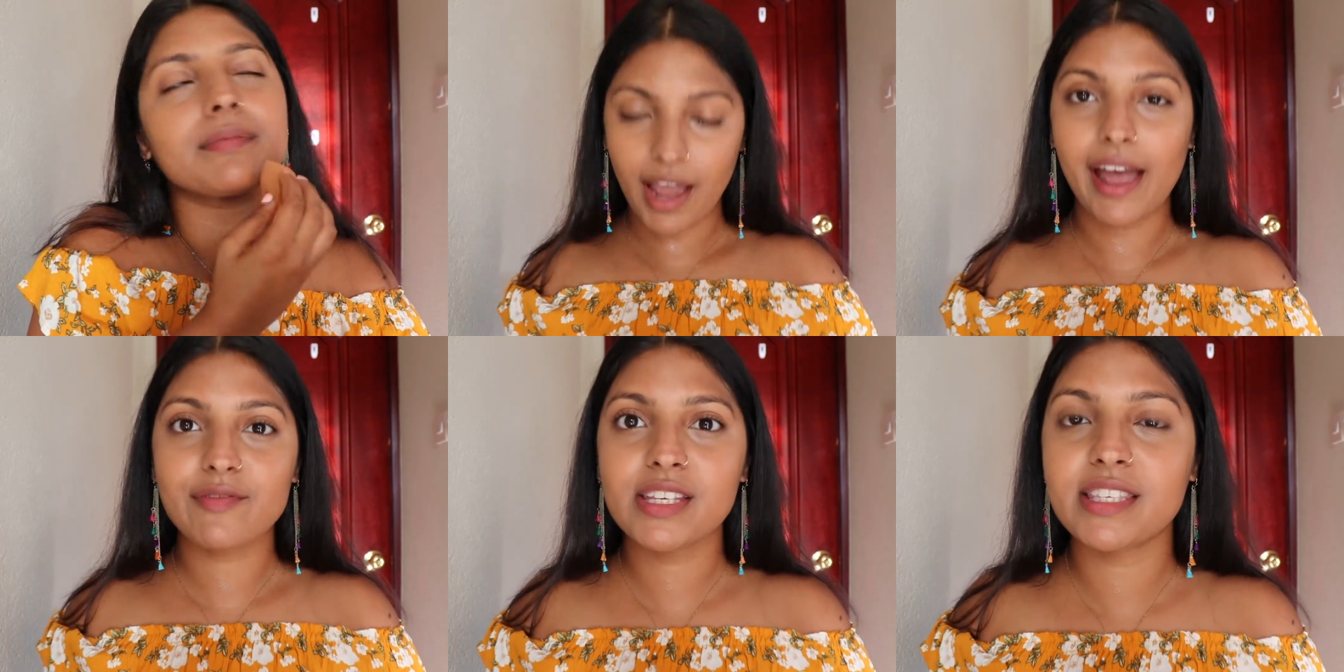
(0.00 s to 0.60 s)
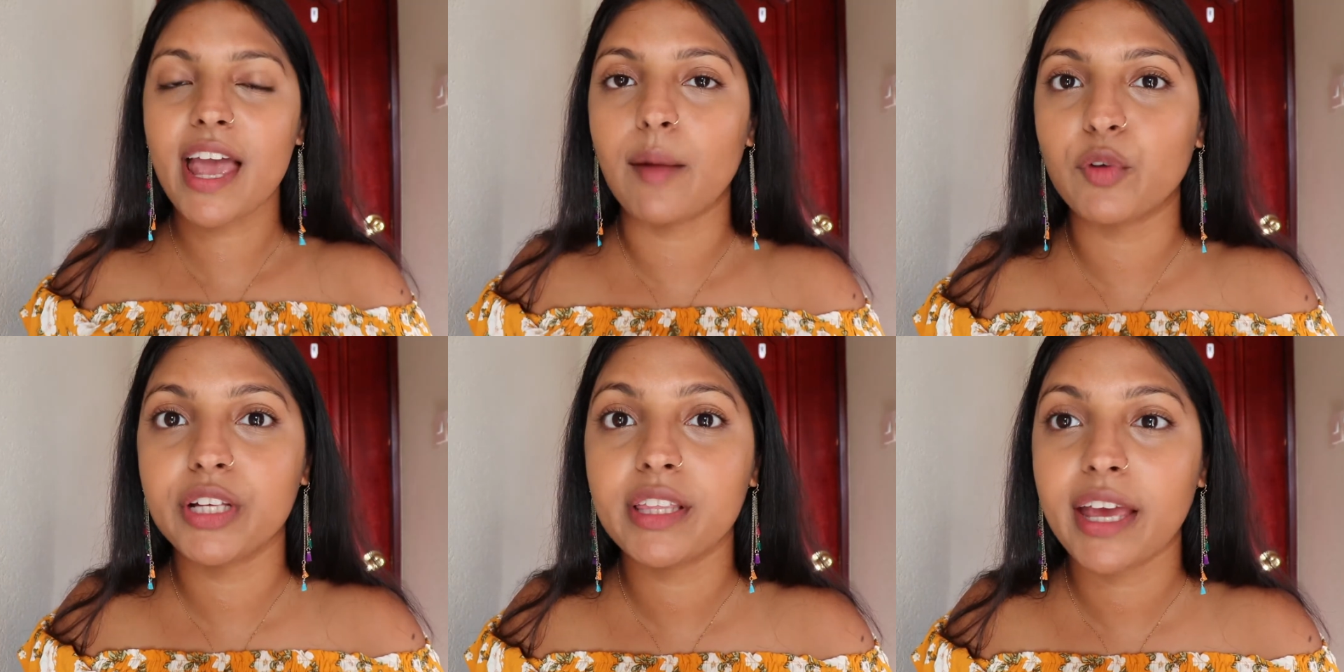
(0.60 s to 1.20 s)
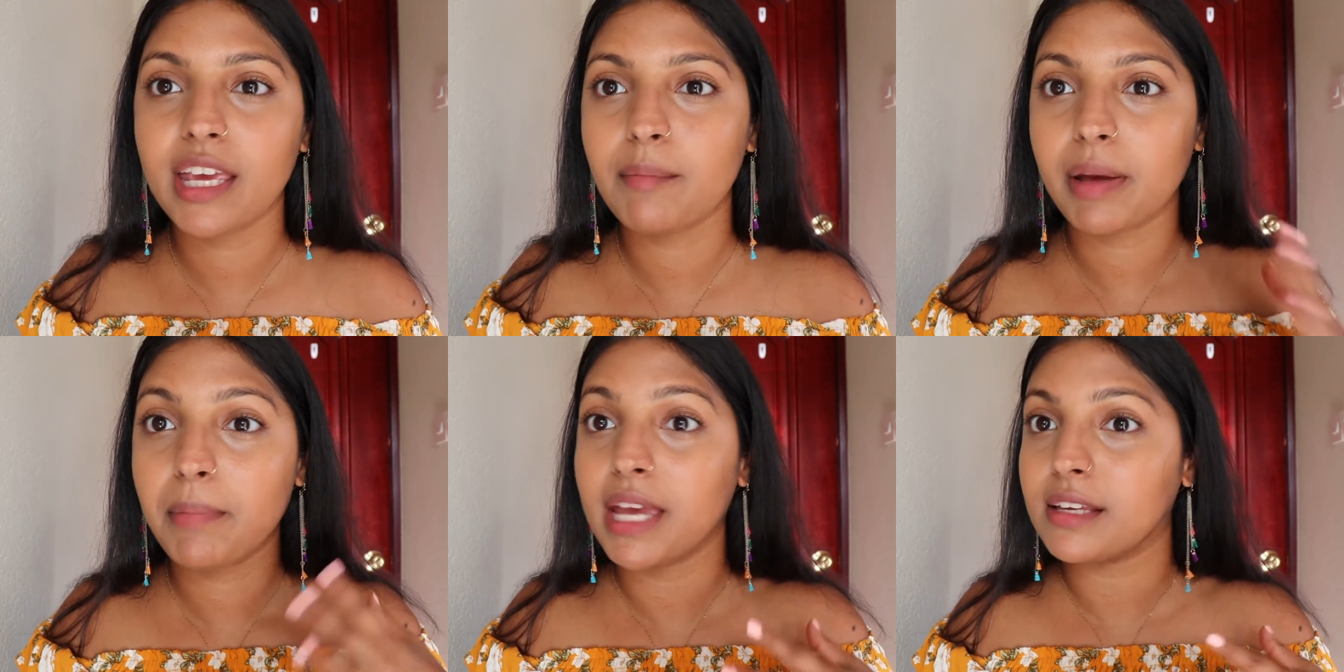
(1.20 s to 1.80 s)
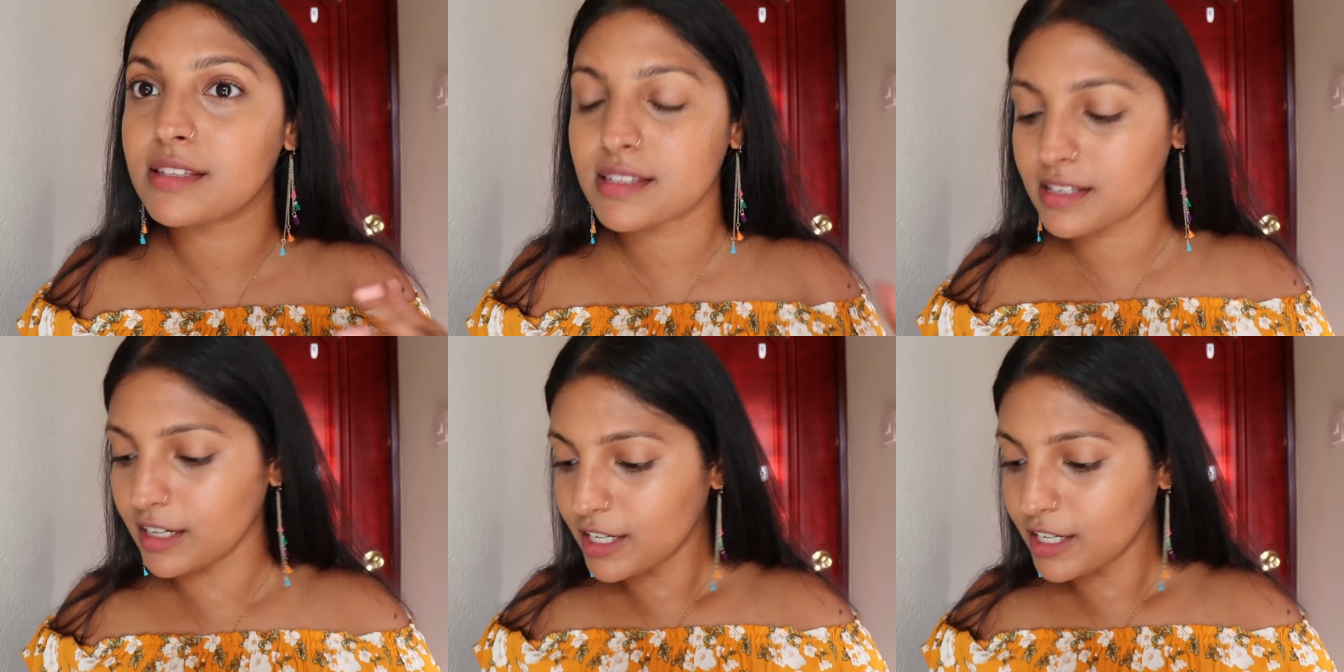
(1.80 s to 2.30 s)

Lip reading: I have to say I'm really liking my base.